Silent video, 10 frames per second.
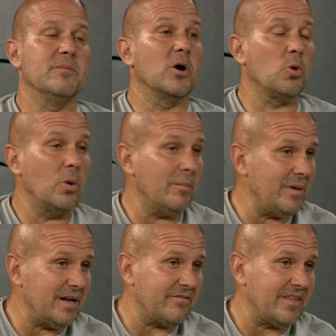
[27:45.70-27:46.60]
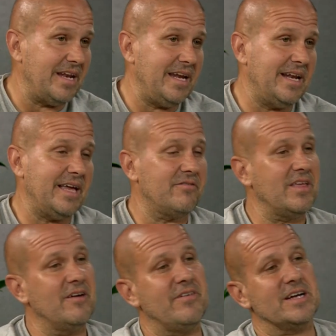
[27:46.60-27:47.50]
equipment if they need it, if they
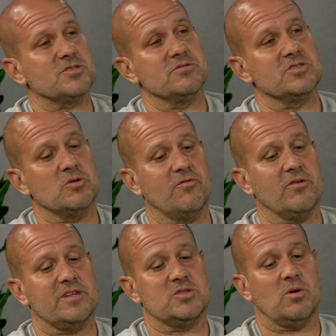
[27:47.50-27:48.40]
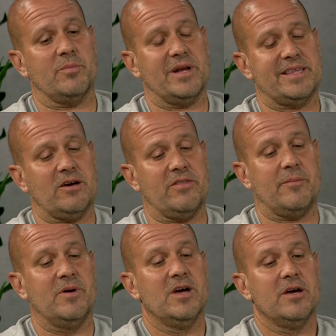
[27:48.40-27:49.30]
have extras, so forth and so on. But I tell
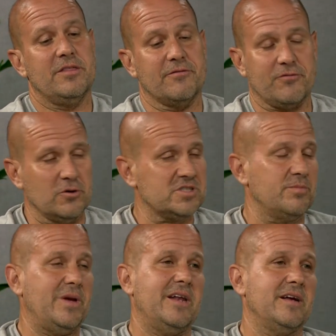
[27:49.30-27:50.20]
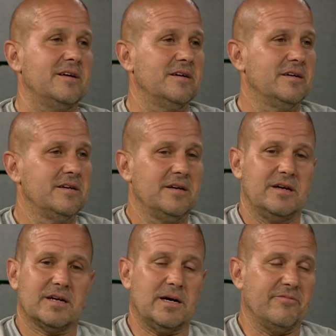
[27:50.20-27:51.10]
them the first meeting,
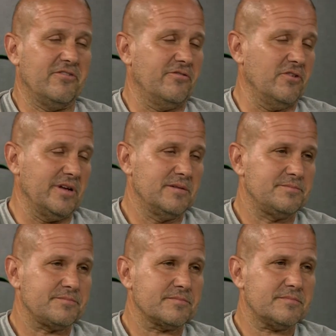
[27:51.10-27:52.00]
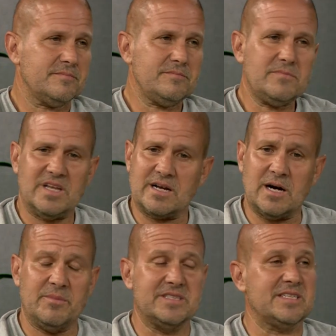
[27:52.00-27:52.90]
come for free.
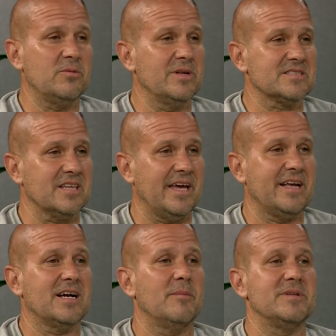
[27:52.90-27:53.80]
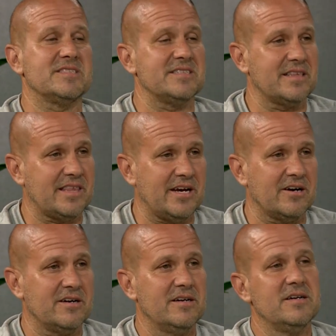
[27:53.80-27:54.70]
Come and see what it's like. Come and sit
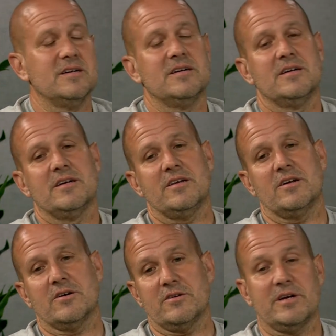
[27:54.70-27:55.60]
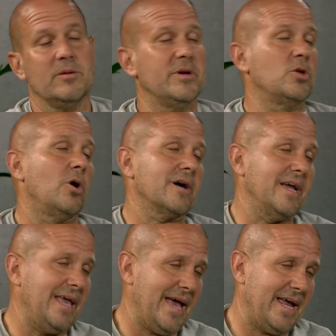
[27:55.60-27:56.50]
there you know, you hear me talk
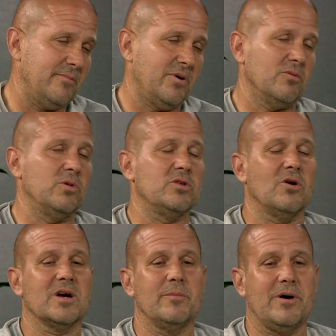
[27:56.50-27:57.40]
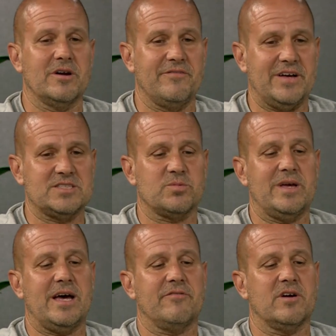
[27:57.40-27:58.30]
again, but we talk about events we
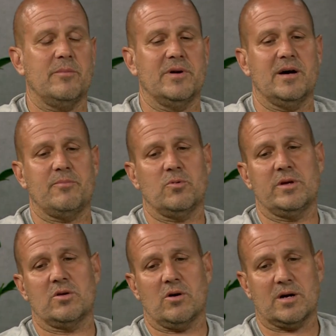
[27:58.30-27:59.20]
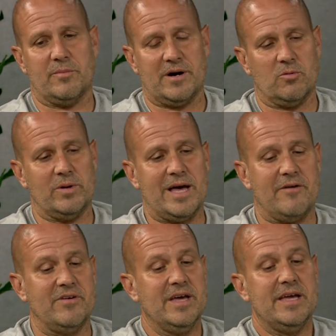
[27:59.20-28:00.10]
have coming up. We talk about we
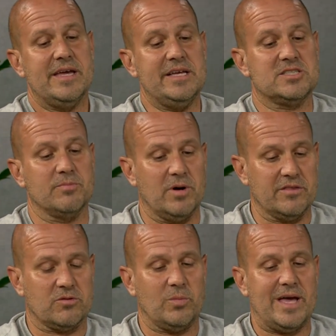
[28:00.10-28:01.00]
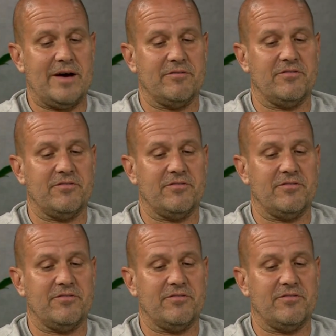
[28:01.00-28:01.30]
have each month we have a